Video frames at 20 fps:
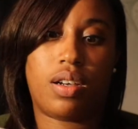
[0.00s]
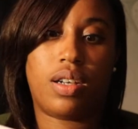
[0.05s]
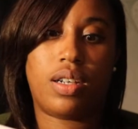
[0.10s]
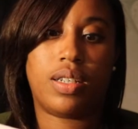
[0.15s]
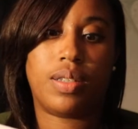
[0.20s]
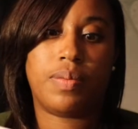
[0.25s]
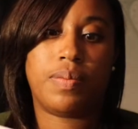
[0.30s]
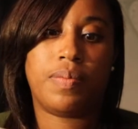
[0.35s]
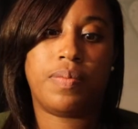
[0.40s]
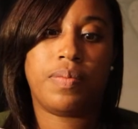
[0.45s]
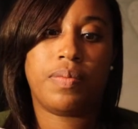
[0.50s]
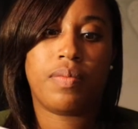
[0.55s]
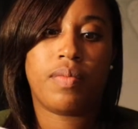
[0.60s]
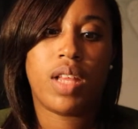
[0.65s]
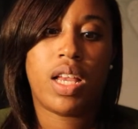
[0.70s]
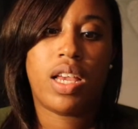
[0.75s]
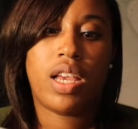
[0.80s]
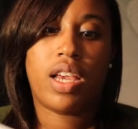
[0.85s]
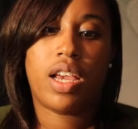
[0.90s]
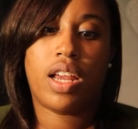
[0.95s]
Um,
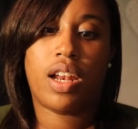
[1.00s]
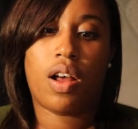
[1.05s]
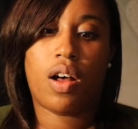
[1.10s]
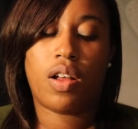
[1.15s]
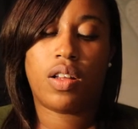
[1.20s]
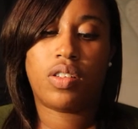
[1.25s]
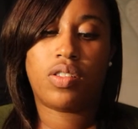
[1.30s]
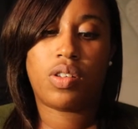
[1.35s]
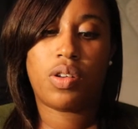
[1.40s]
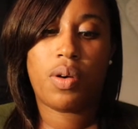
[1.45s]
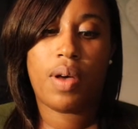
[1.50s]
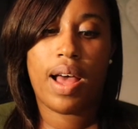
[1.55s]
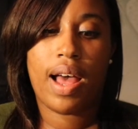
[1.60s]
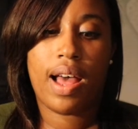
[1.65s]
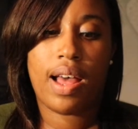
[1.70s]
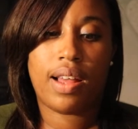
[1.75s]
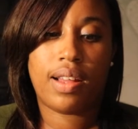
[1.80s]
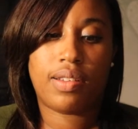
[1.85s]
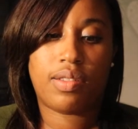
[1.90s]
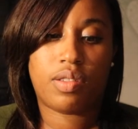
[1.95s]
it also
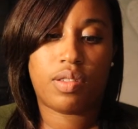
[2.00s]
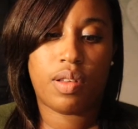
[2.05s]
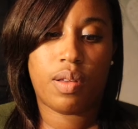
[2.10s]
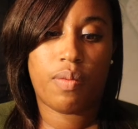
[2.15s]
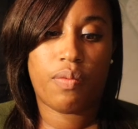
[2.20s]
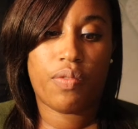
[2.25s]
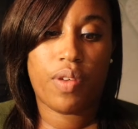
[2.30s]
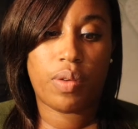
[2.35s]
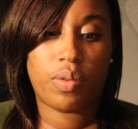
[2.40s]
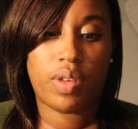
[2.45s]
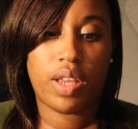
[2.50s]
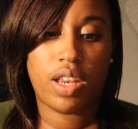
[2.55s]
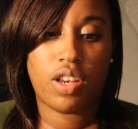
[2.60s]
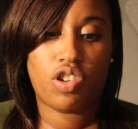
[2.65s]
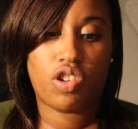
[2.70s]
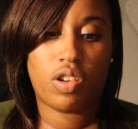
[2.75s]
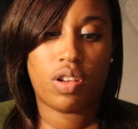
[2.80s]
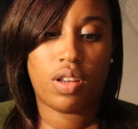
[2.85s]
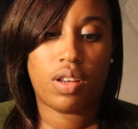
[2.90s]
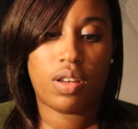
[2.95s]
has some
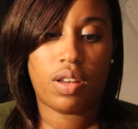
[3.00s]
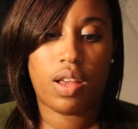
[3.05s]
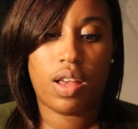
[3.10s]
foundation,